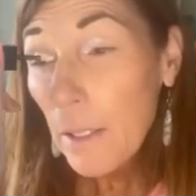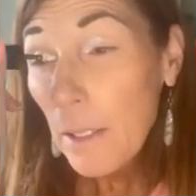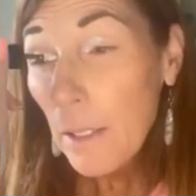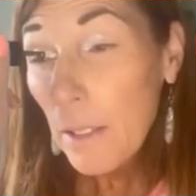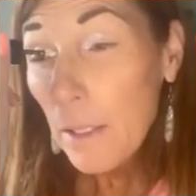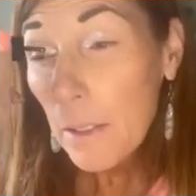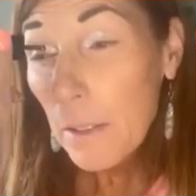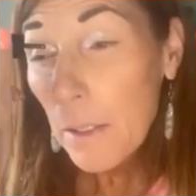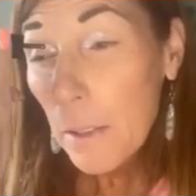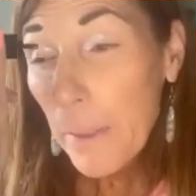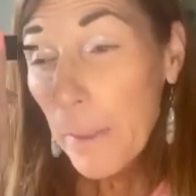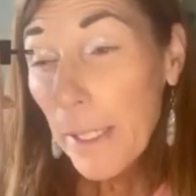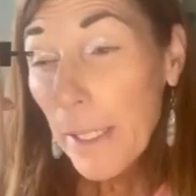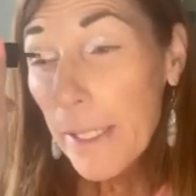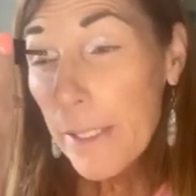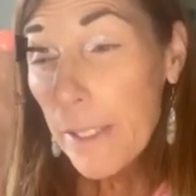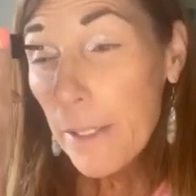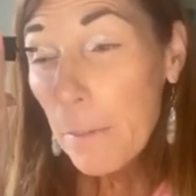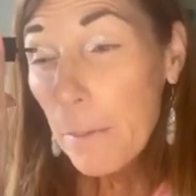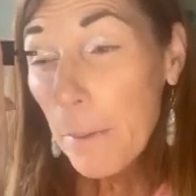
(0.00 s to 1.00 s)
I mean, I did the
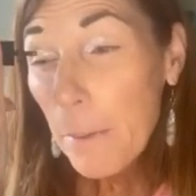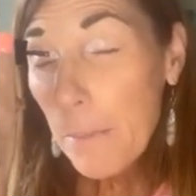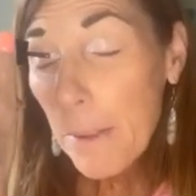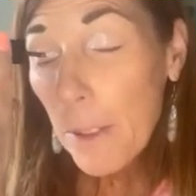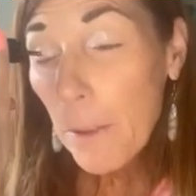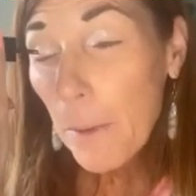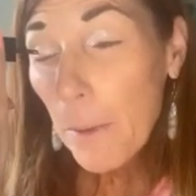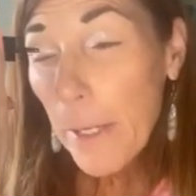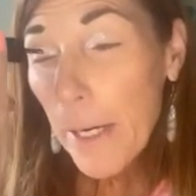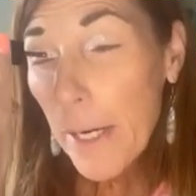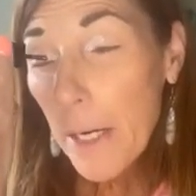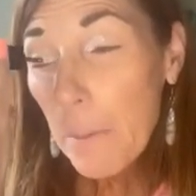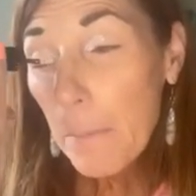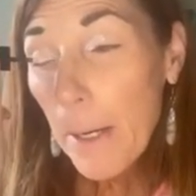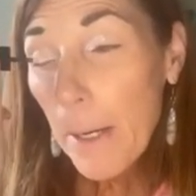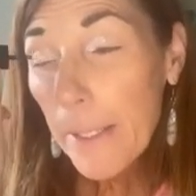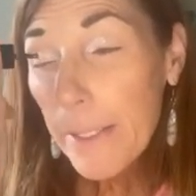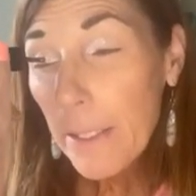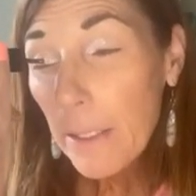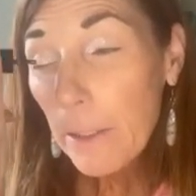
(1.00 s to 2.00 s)
BB cream, I did a
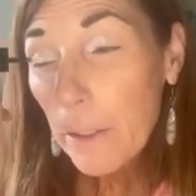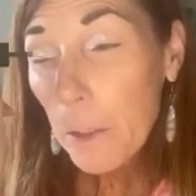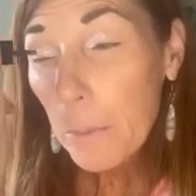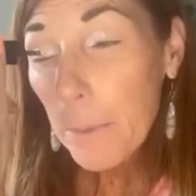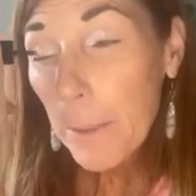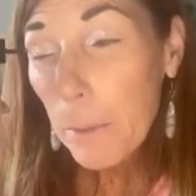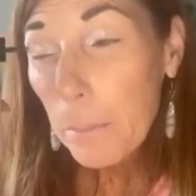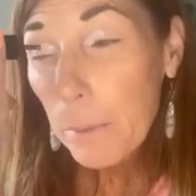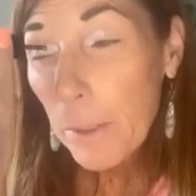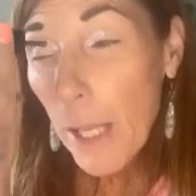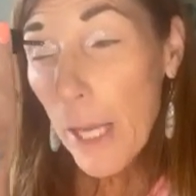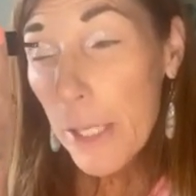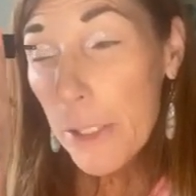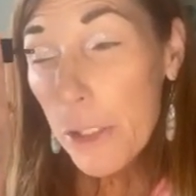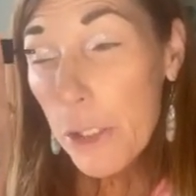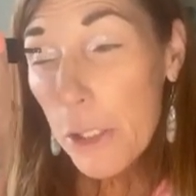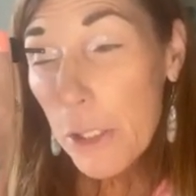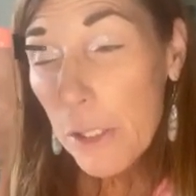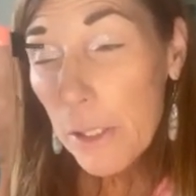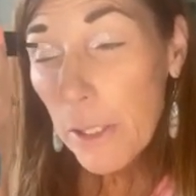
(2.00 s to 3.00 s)
little bit of blush,
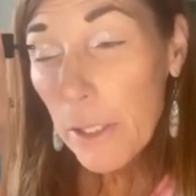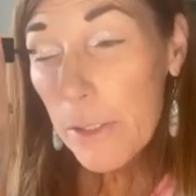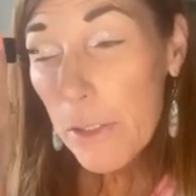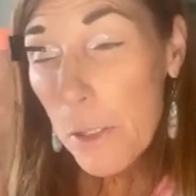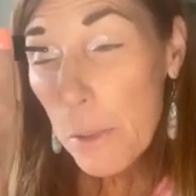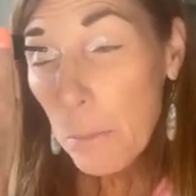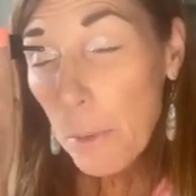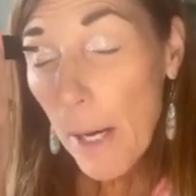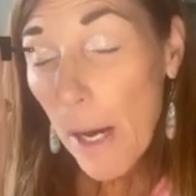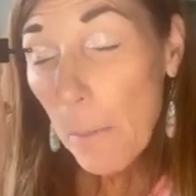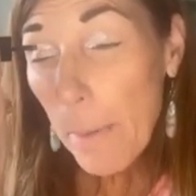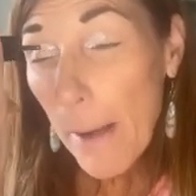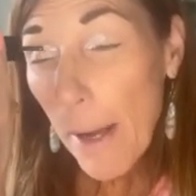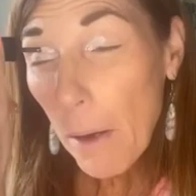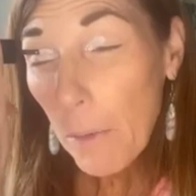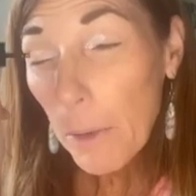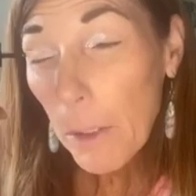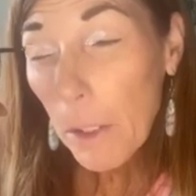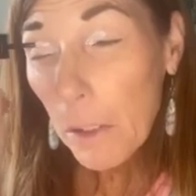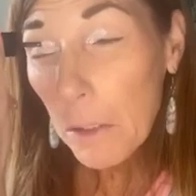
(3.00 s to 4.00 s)
some brow powder,